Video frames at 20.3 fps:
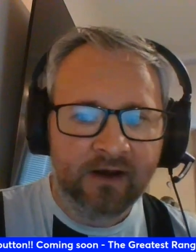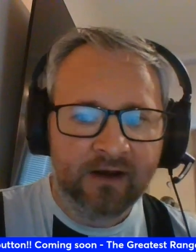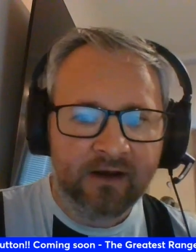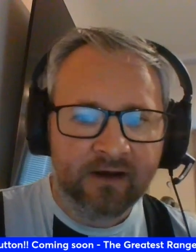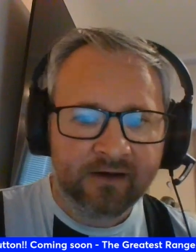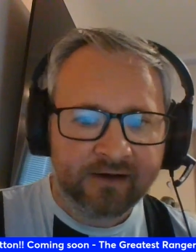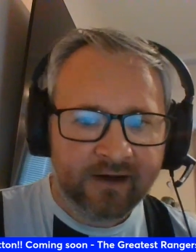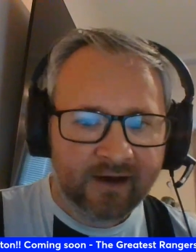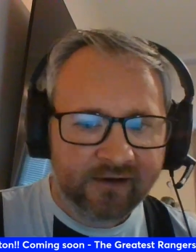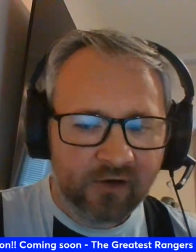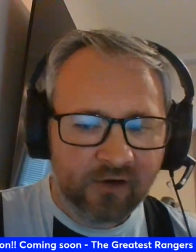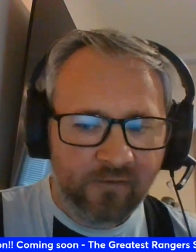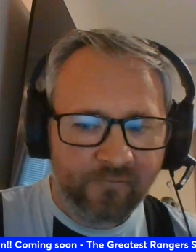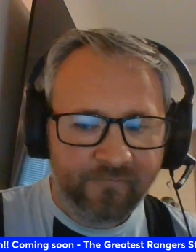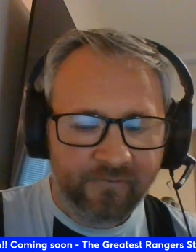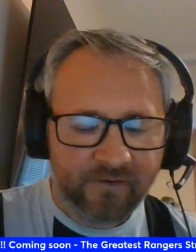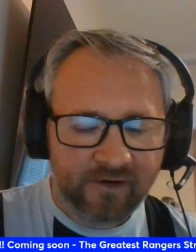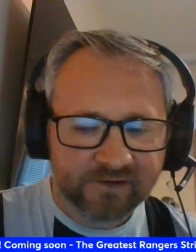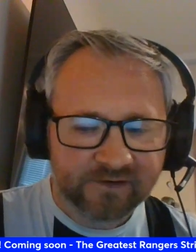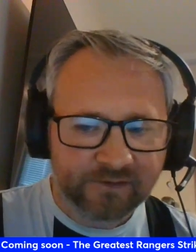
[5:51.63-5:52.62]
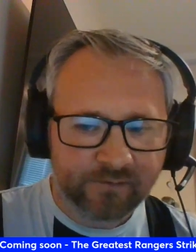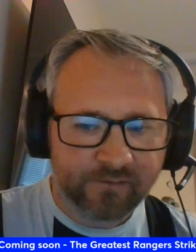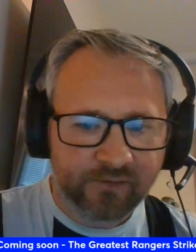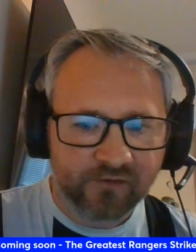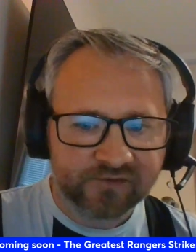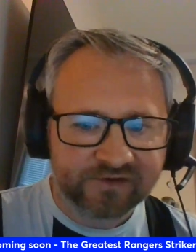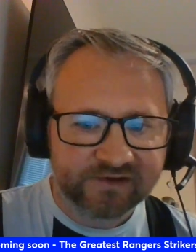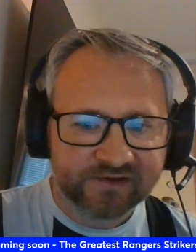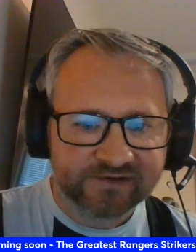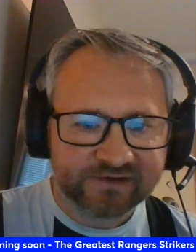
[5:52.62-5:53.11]
kickoff as opposed
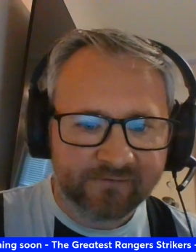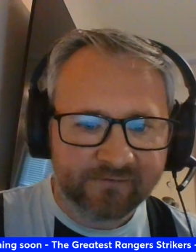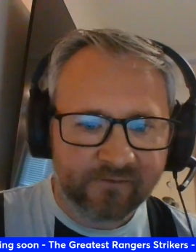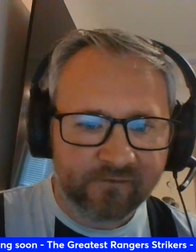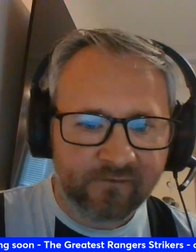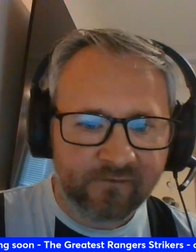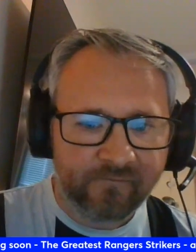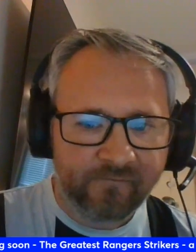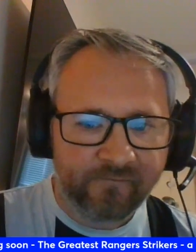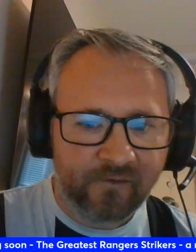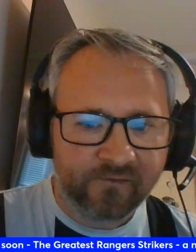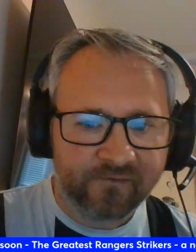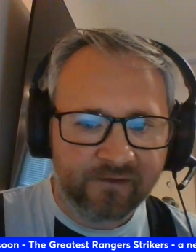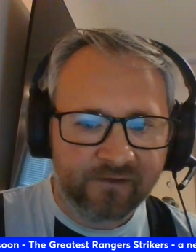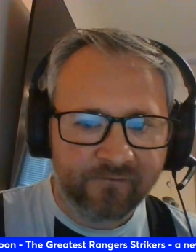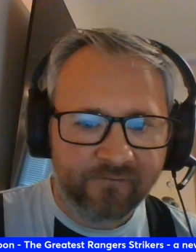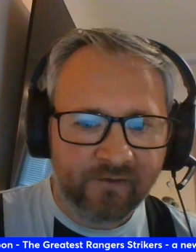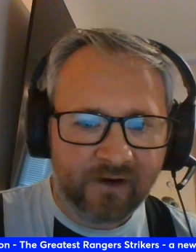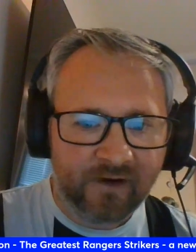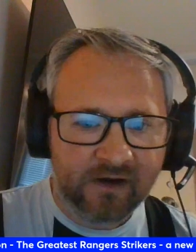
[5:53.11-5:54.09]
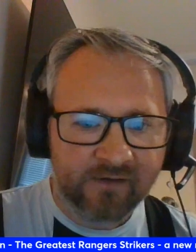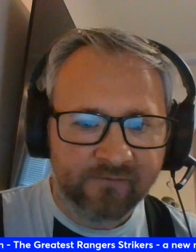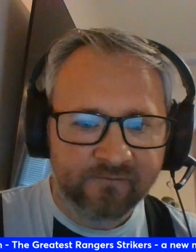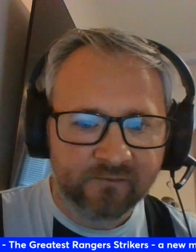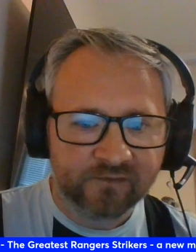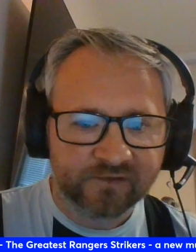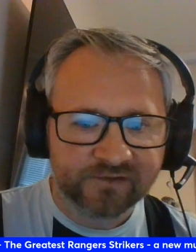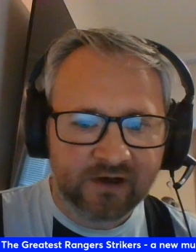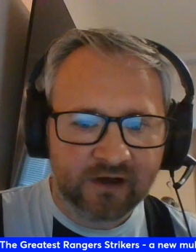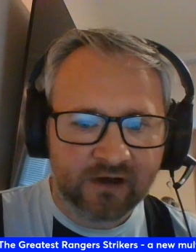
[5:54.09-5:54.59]
to 7:45 that
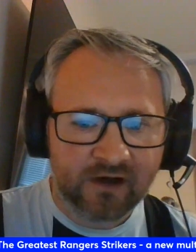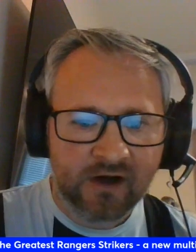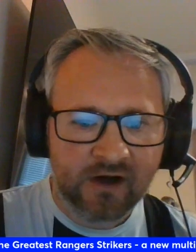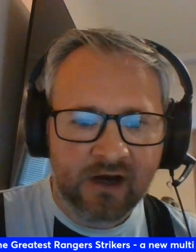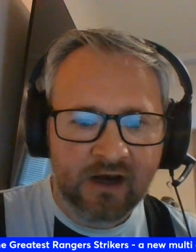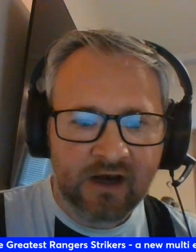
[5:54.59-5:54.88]
was there.